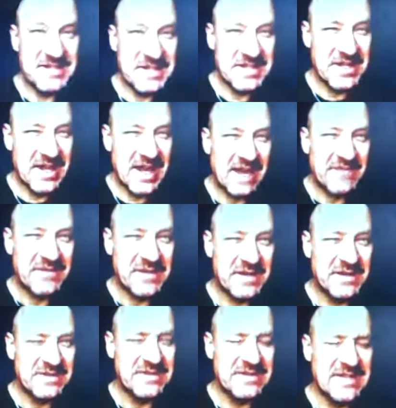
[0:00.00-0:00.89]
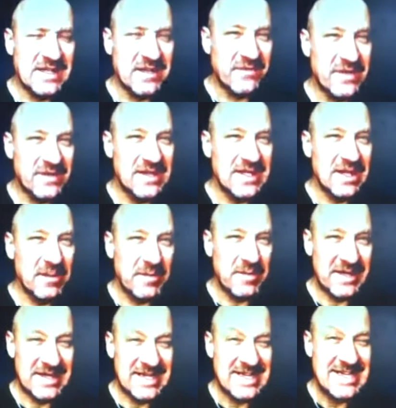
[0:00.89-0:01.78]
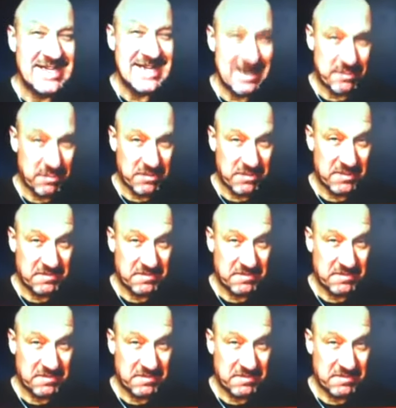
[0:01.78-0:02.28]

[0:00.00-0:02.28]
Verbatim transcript: you have to delve a little bit deeper.